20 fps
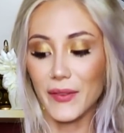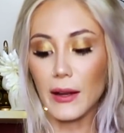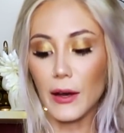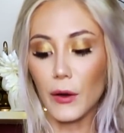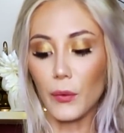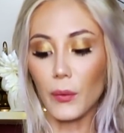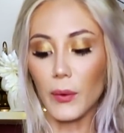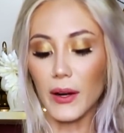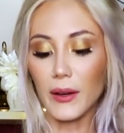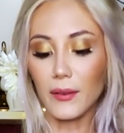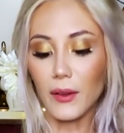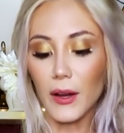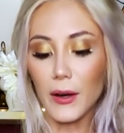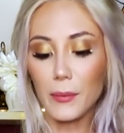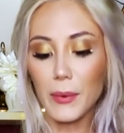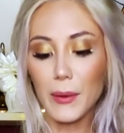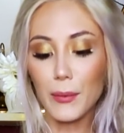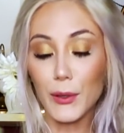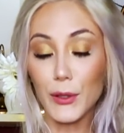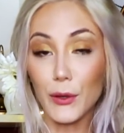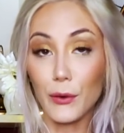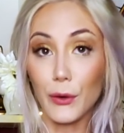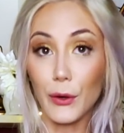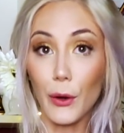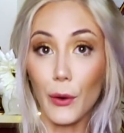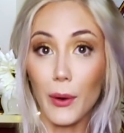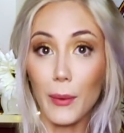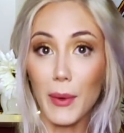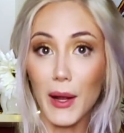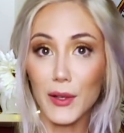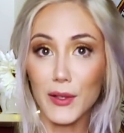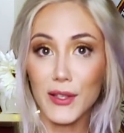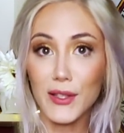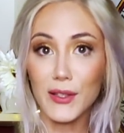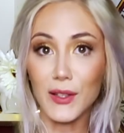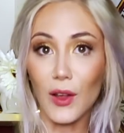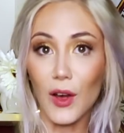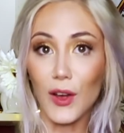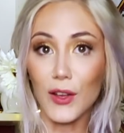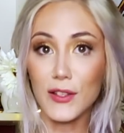Now, what a lot of people don't know about
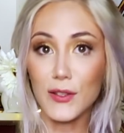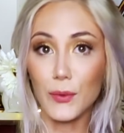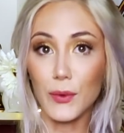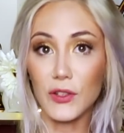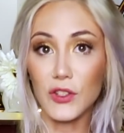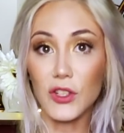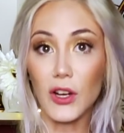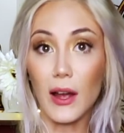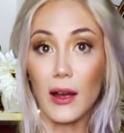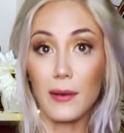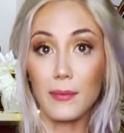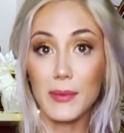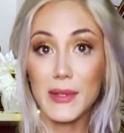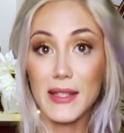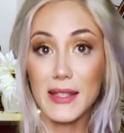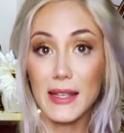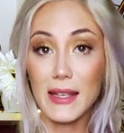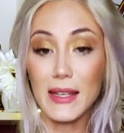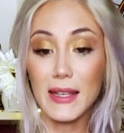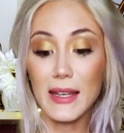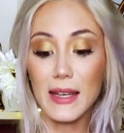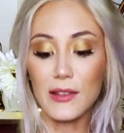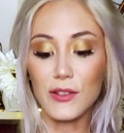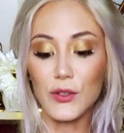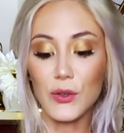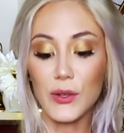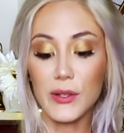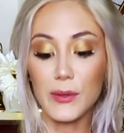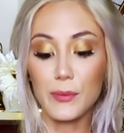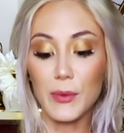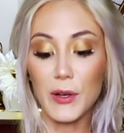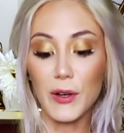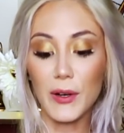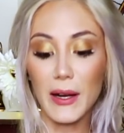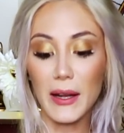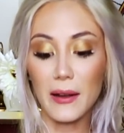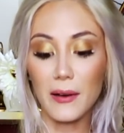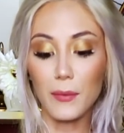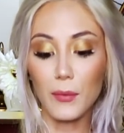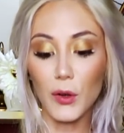sloths, which I'm seeing is your spirit
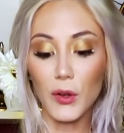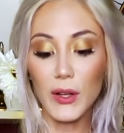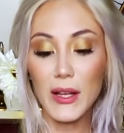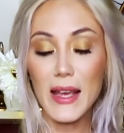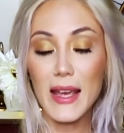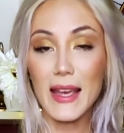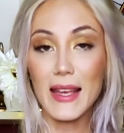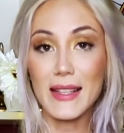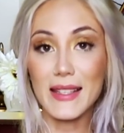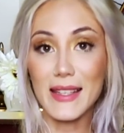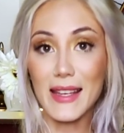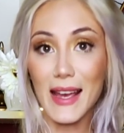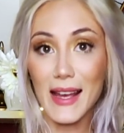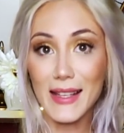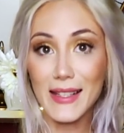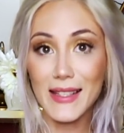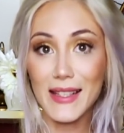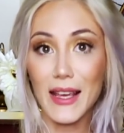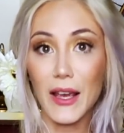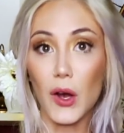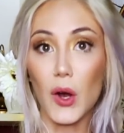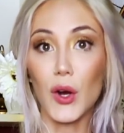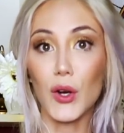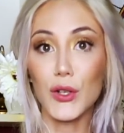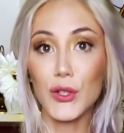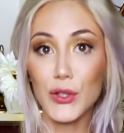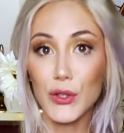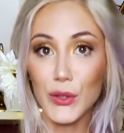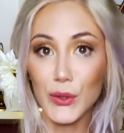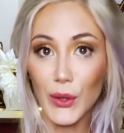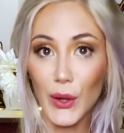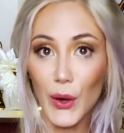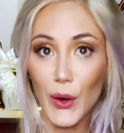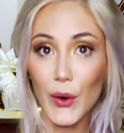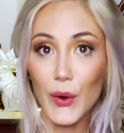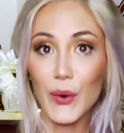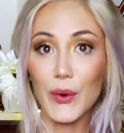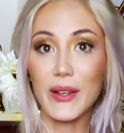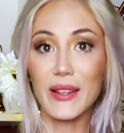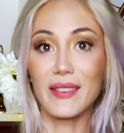animal, is yes, they are
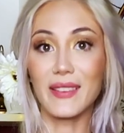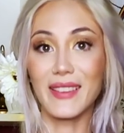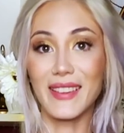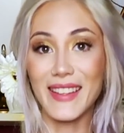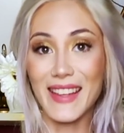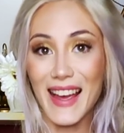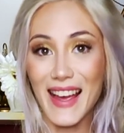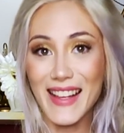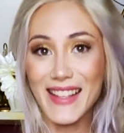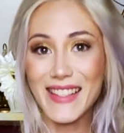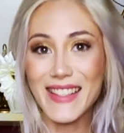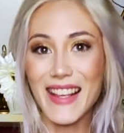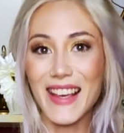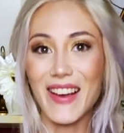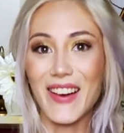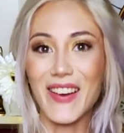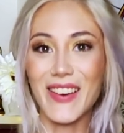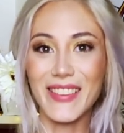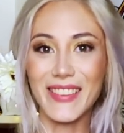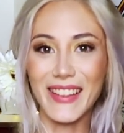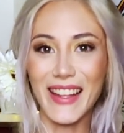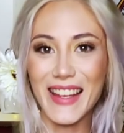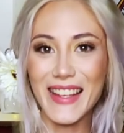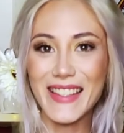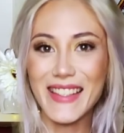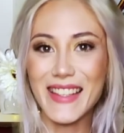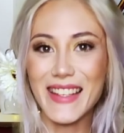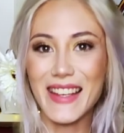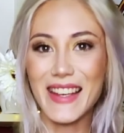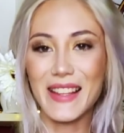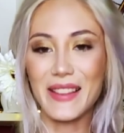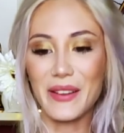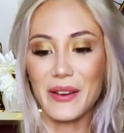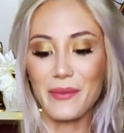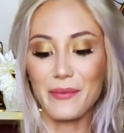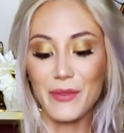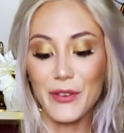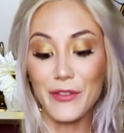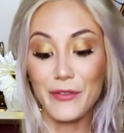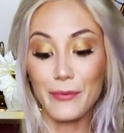slow, yes, they are lazy in their
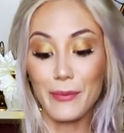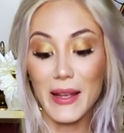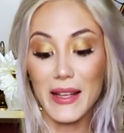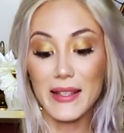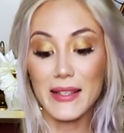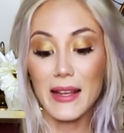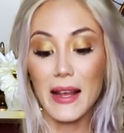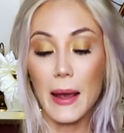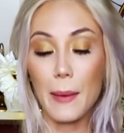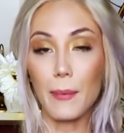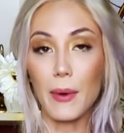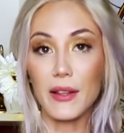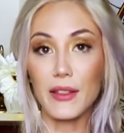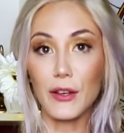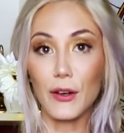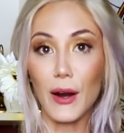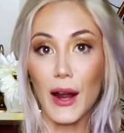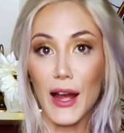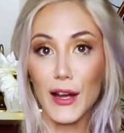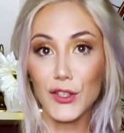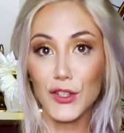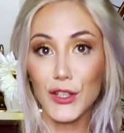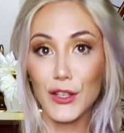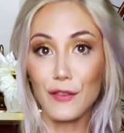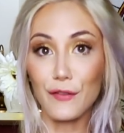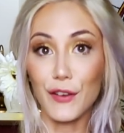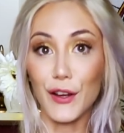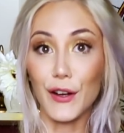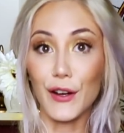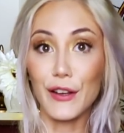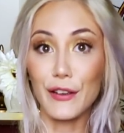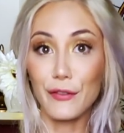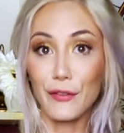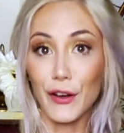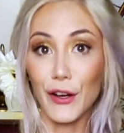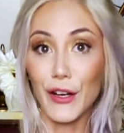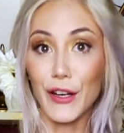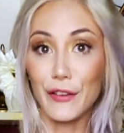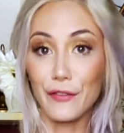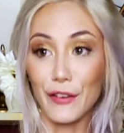movements, but they're actually very,
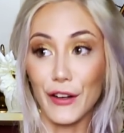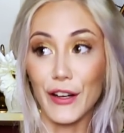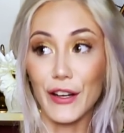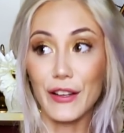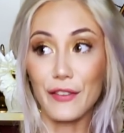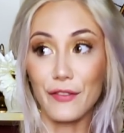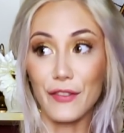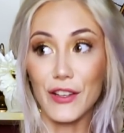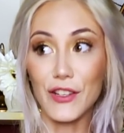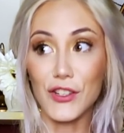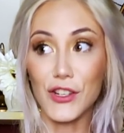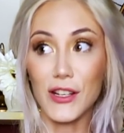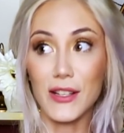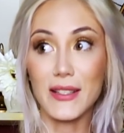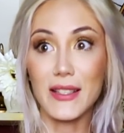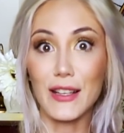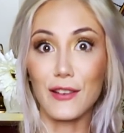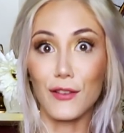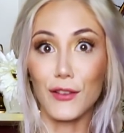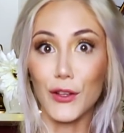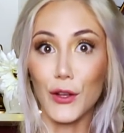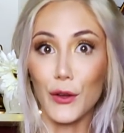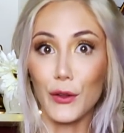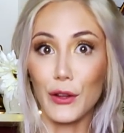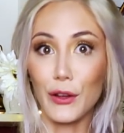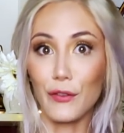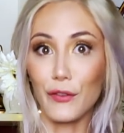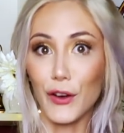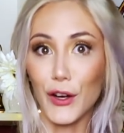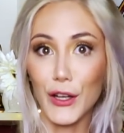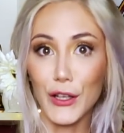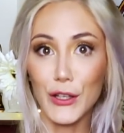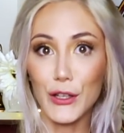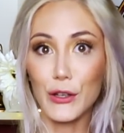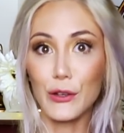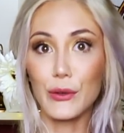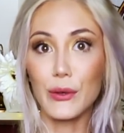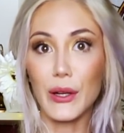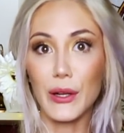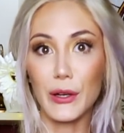very, very vicious, even though they're very
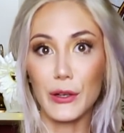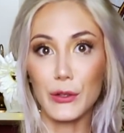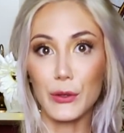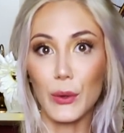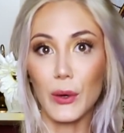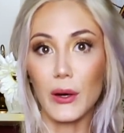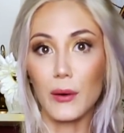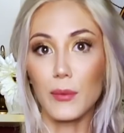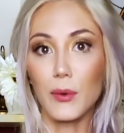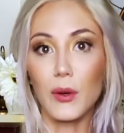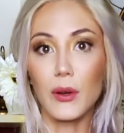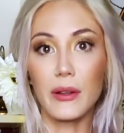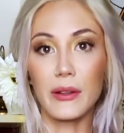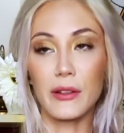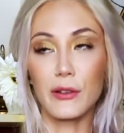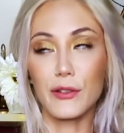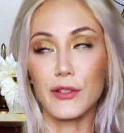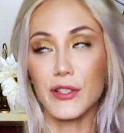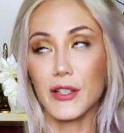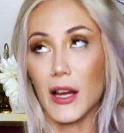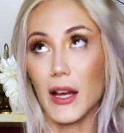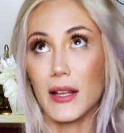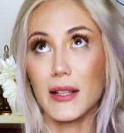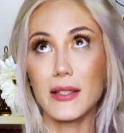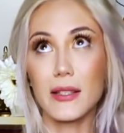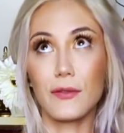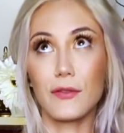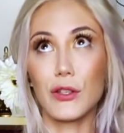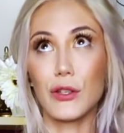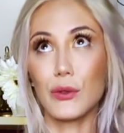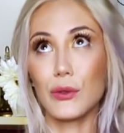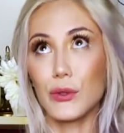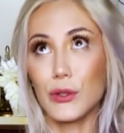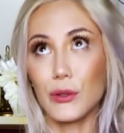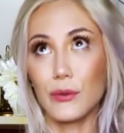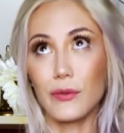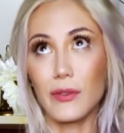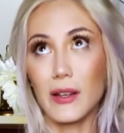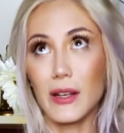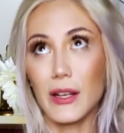cute and adorable, and there's tons of
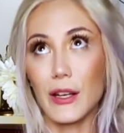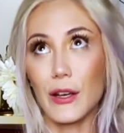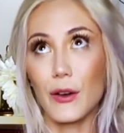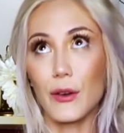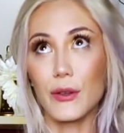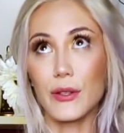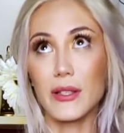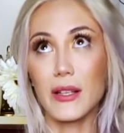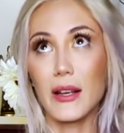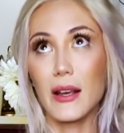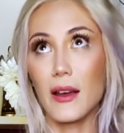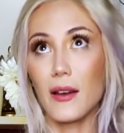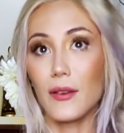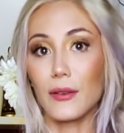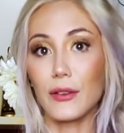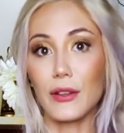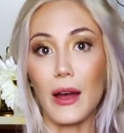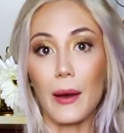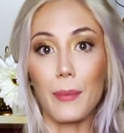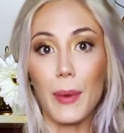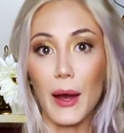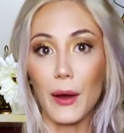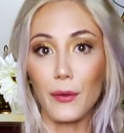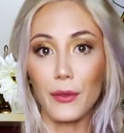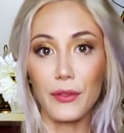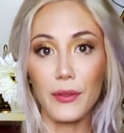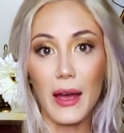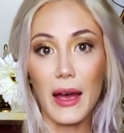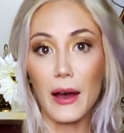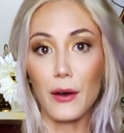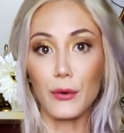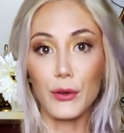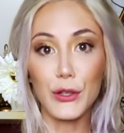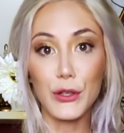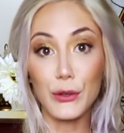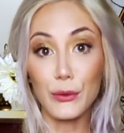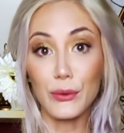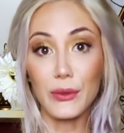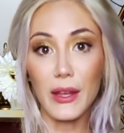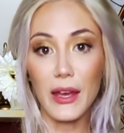YouTube videos about how
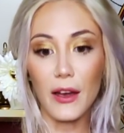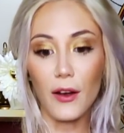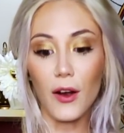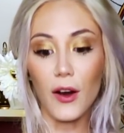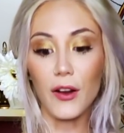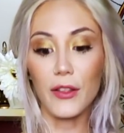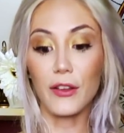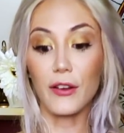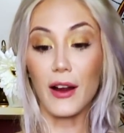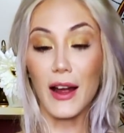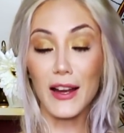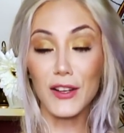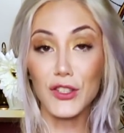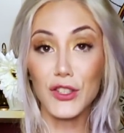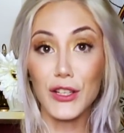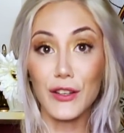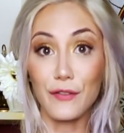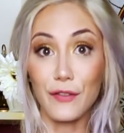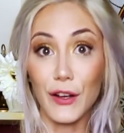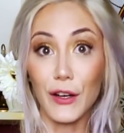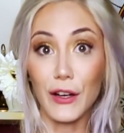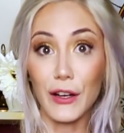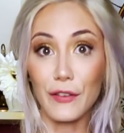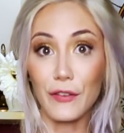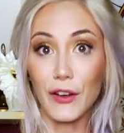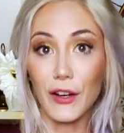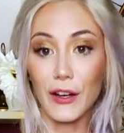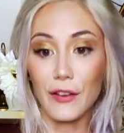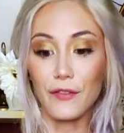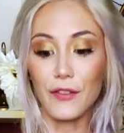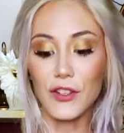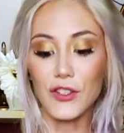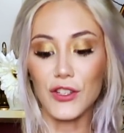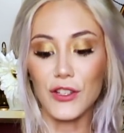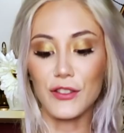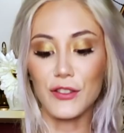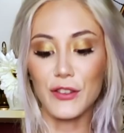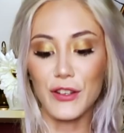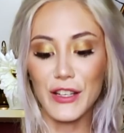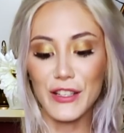cute they are. They're actually very, very
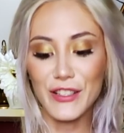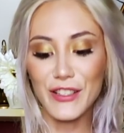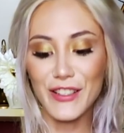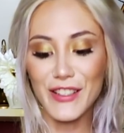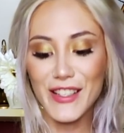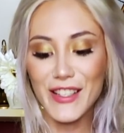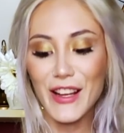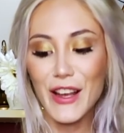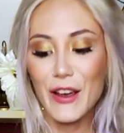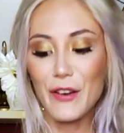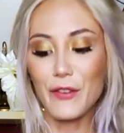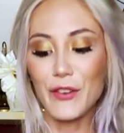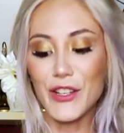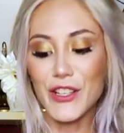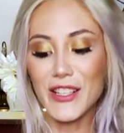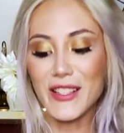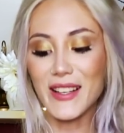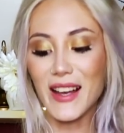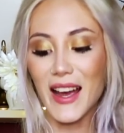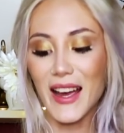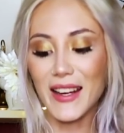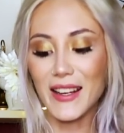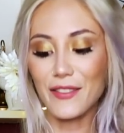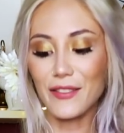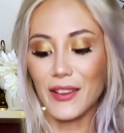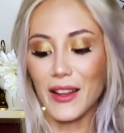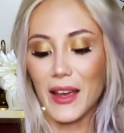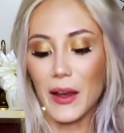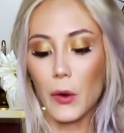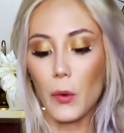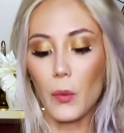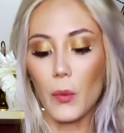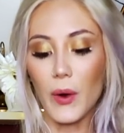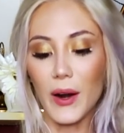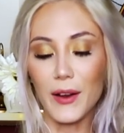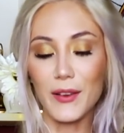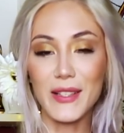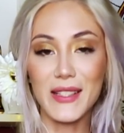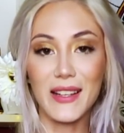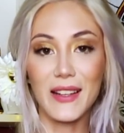vicious creatures, which is kind of like what
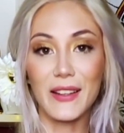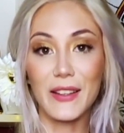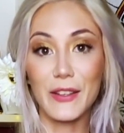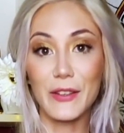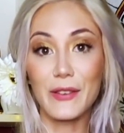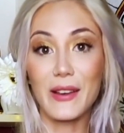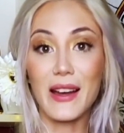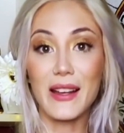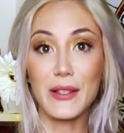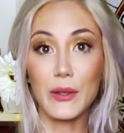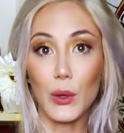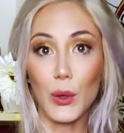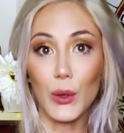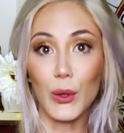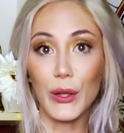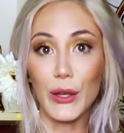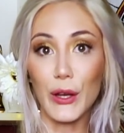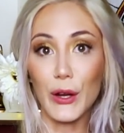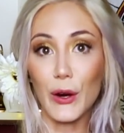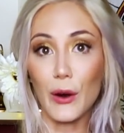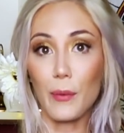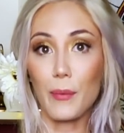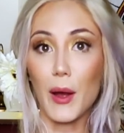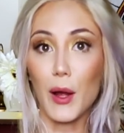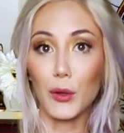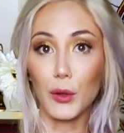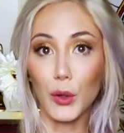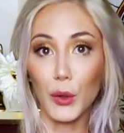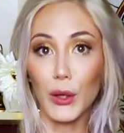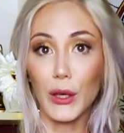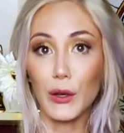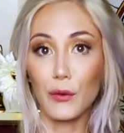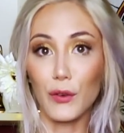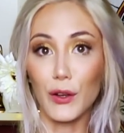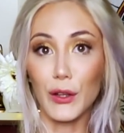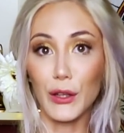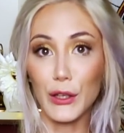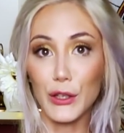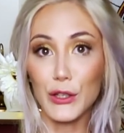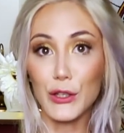I was telling you guys earlier about looking
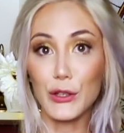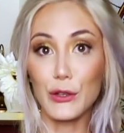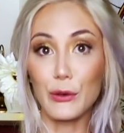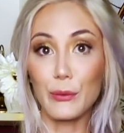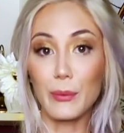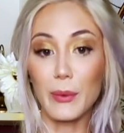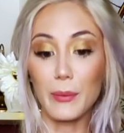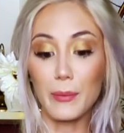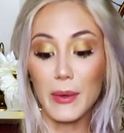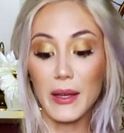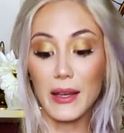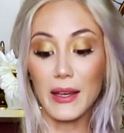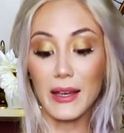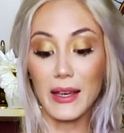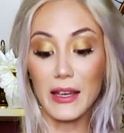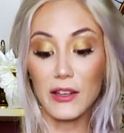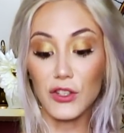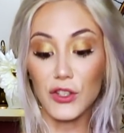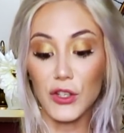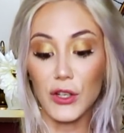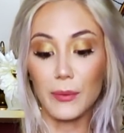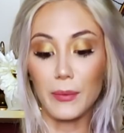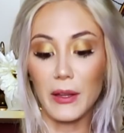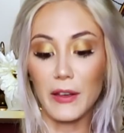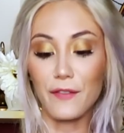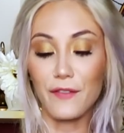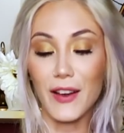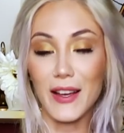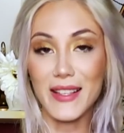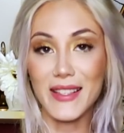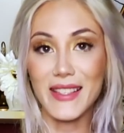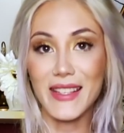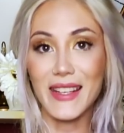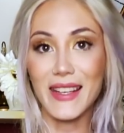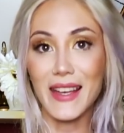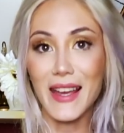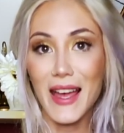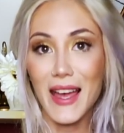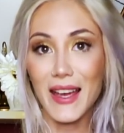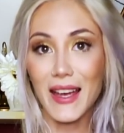really cute but being extremely
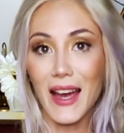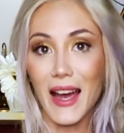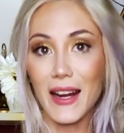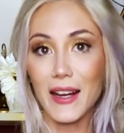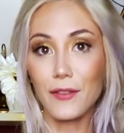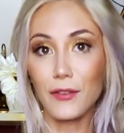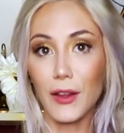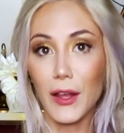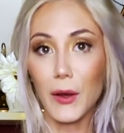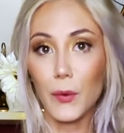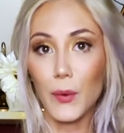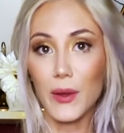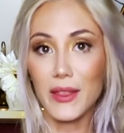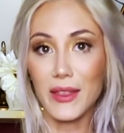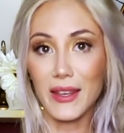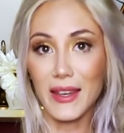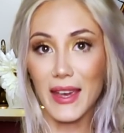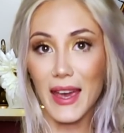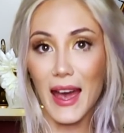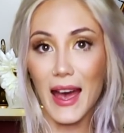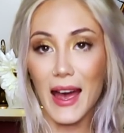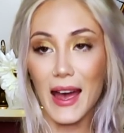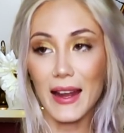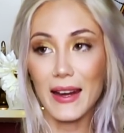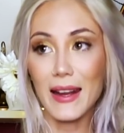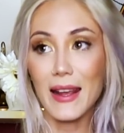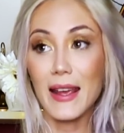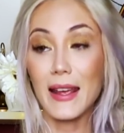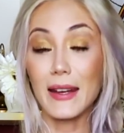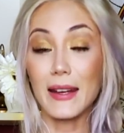feisty, kind of like with the cat.